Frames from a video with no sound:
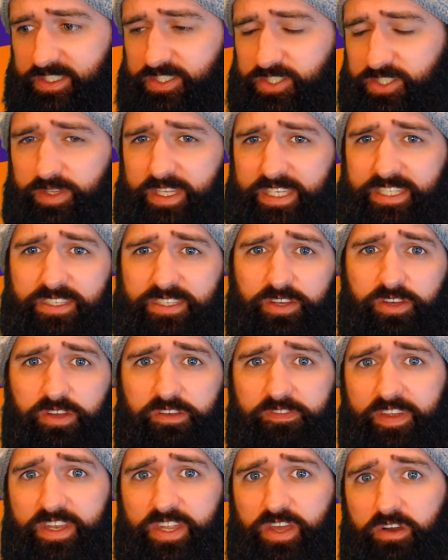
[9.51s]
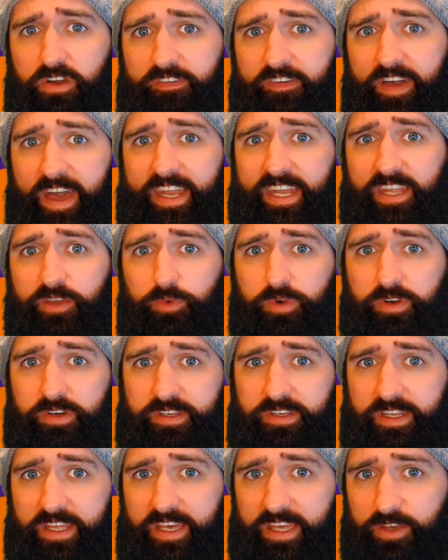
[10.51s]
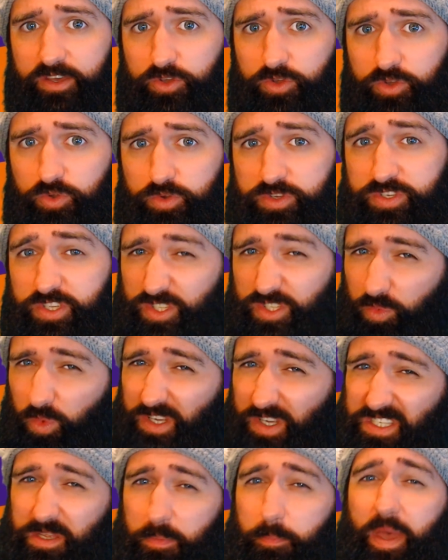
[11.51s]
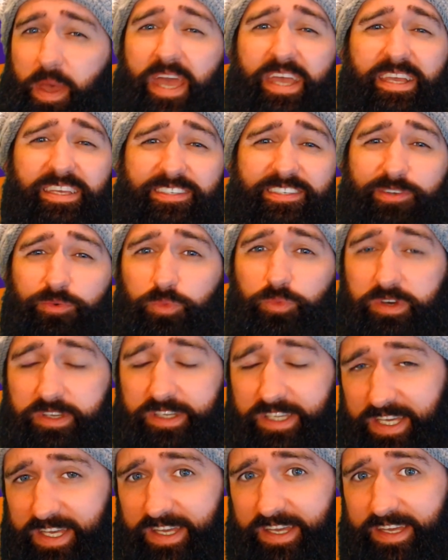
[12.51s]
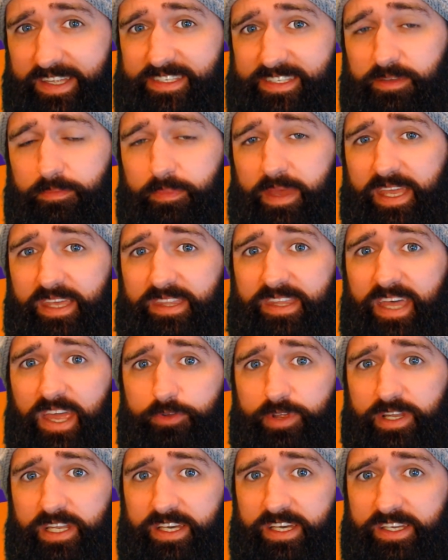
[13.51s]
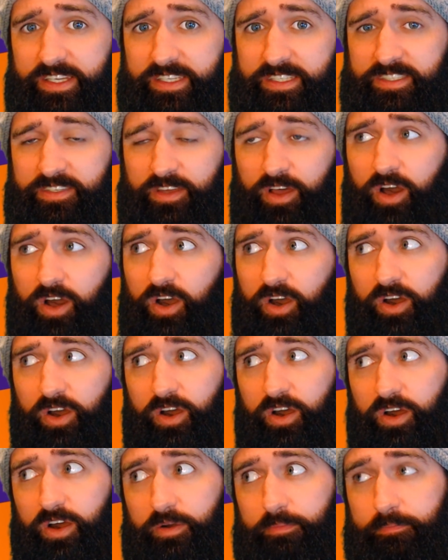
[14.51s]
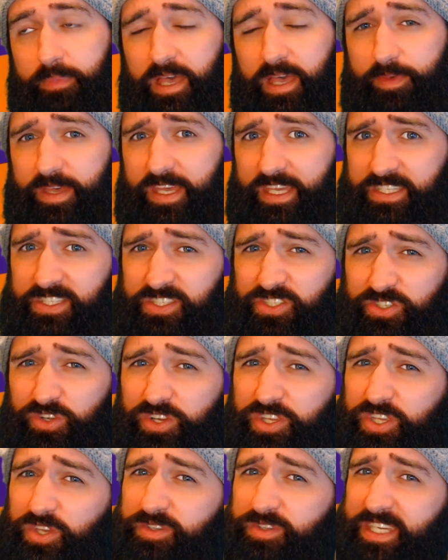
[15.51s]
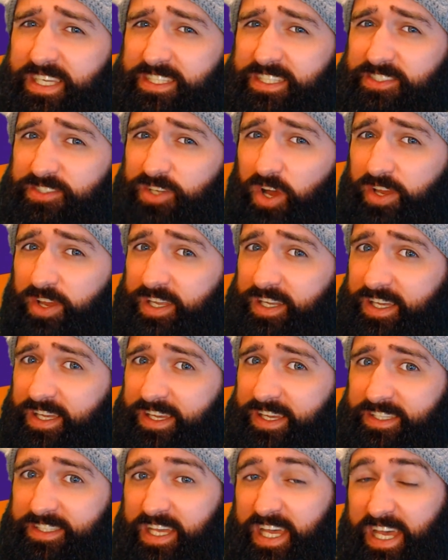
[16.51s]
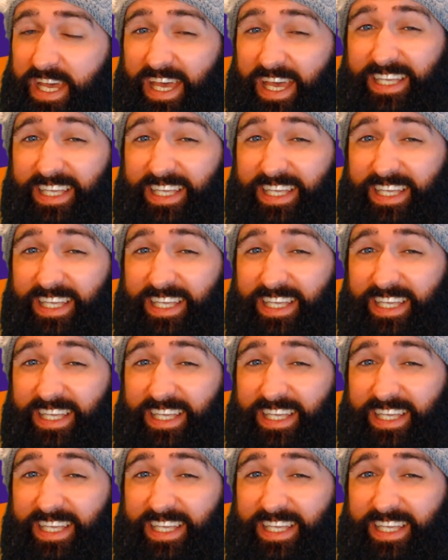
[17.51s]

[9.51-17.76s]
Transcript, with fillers: So this is a good video for anyone who doesn't want to pay someone to make their alerts, or maybe is stuck using stock alerts.